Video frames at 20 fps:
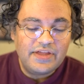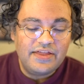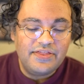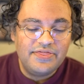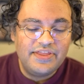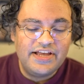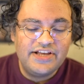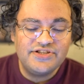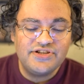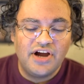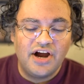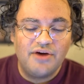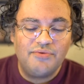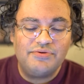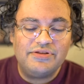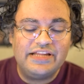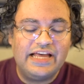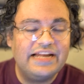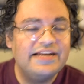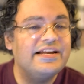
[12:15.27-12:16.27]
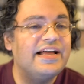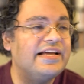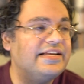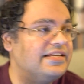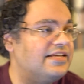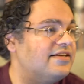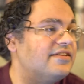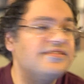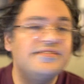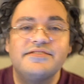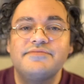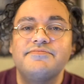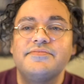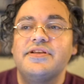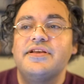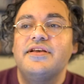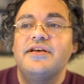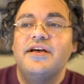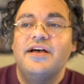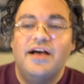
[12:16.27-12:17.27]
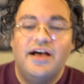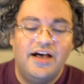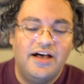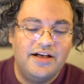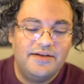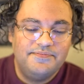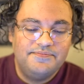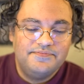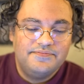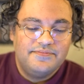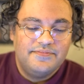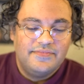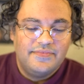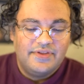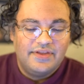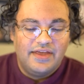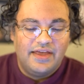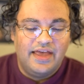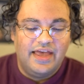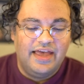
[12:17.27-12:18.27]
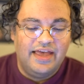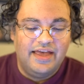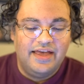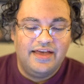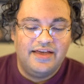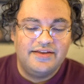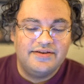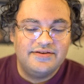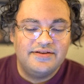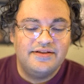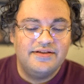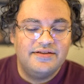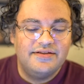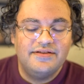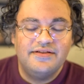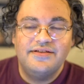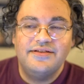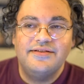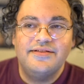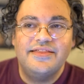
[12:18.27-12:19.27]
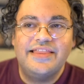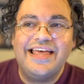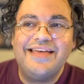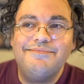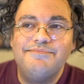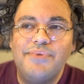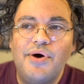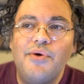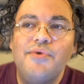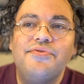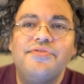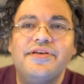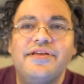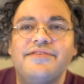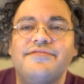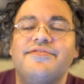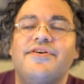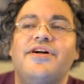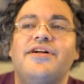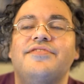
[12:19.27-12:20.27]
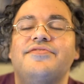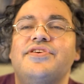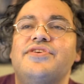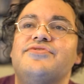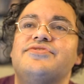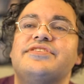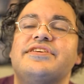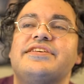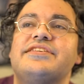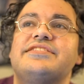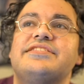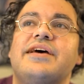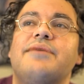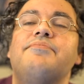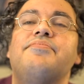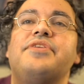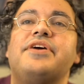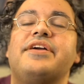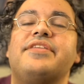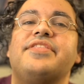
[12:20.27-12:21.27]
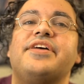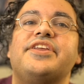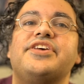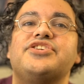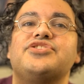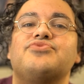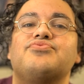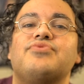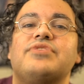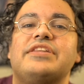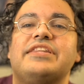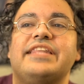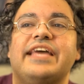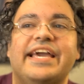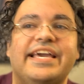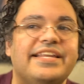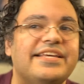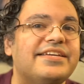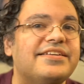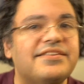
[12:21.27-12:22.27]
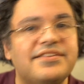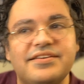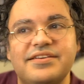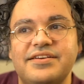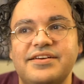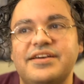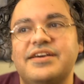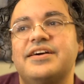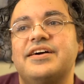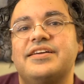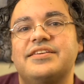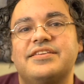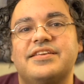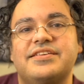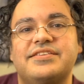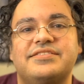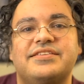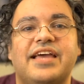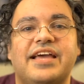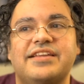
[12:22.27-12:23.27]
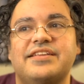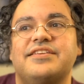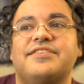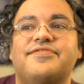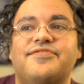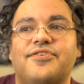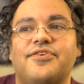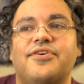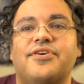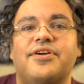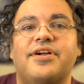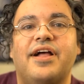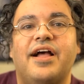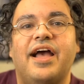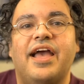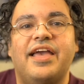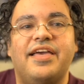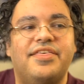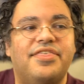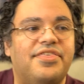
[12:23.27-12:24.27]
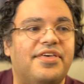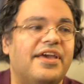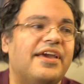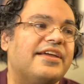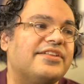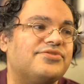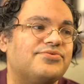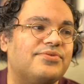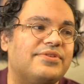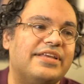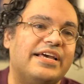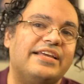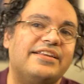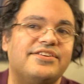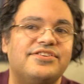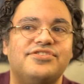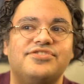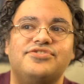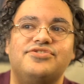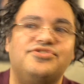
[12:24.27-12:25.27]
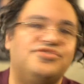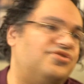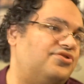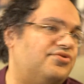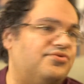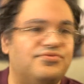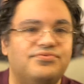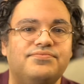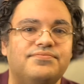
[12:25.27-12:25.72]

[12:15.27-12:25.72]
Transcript: These are related ideas, and they both involve using something that is related to stand in for a thing it's related to.